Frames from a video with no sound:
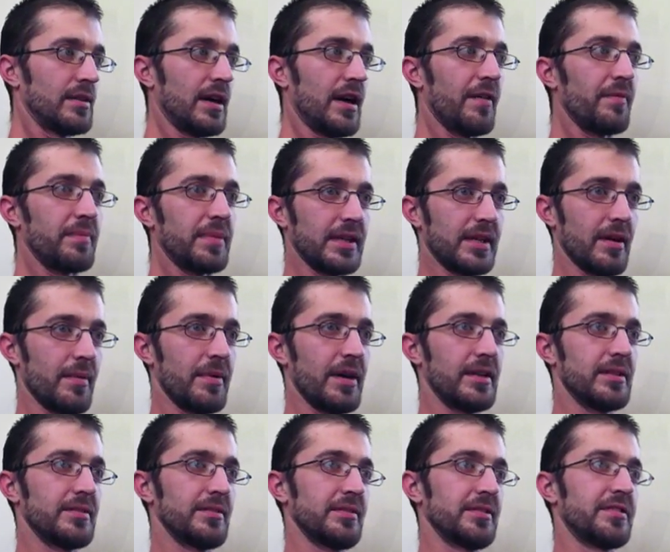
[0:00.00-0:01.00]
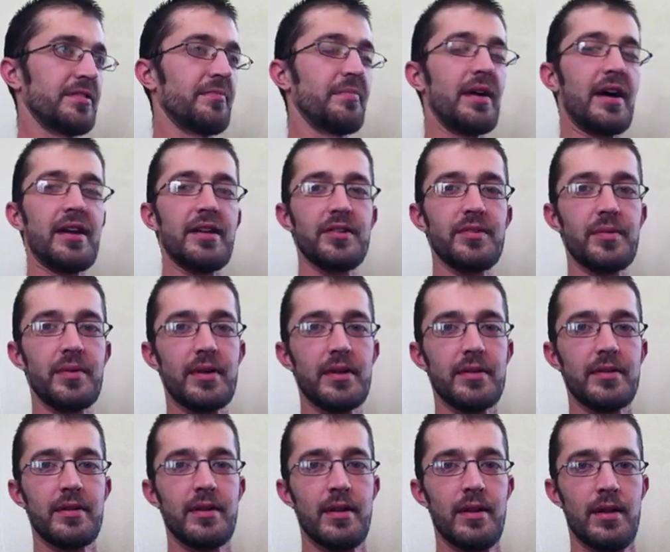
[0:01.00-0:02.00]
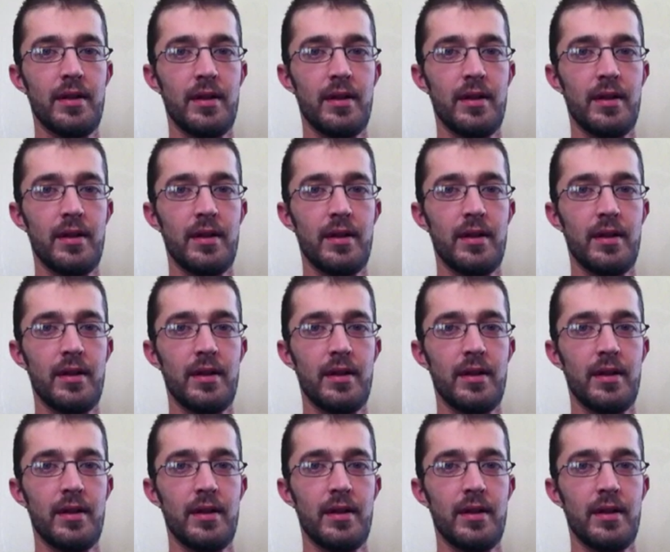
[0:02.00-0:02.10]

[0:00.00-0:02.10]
have become angels of mine as well.